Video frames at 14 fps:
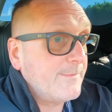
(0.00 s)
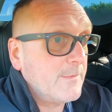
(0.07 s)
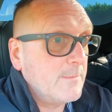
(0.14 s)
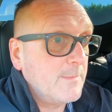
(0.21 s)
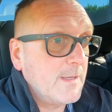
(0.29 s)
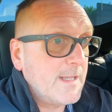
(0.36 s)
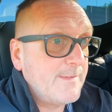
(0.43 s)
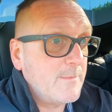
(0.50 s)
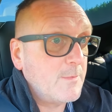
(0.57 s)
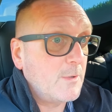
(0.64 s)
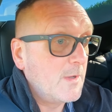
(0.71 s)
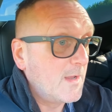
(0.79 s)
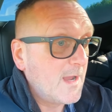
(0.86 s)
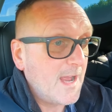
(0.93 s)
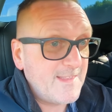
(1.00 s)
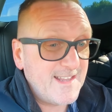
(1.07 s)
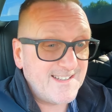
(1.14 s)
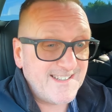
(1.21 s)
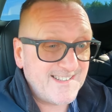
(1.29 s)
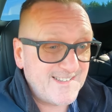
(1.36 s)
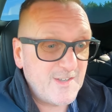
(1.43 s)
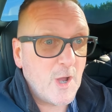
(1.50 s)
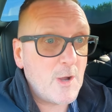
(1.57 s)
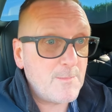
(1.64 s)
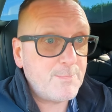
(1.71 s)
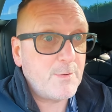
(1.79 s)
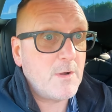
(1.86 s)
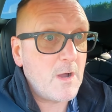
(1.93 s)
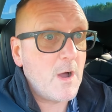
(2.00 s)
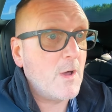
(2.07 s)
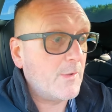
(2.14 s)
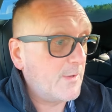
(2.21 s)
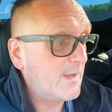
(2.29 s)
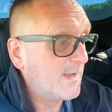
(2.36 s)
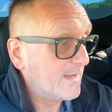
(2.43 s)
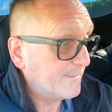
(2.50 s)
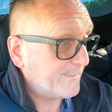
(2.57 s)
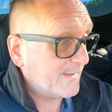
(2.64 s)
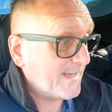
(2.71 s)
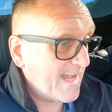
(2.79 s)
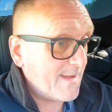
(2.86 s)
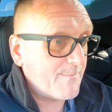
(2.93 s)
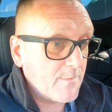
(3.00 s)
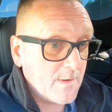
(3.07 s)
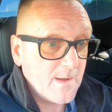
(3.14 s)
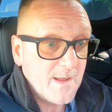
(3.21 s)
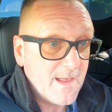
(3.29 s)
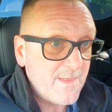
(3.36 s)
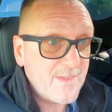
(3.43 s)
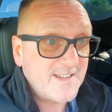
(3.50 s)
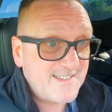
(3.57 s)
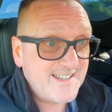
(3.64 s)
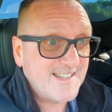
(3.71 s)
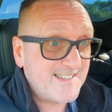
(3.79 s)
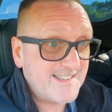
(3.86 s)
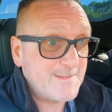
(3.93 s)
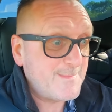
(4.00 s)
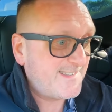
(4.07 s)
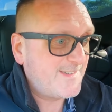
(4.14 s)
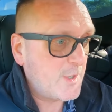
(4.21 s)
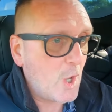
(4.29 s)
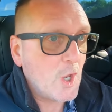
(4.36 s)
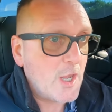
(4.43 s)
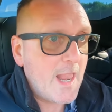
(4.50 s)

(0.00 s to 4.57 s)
Unbelievable. And this is not put on for camera. The system is not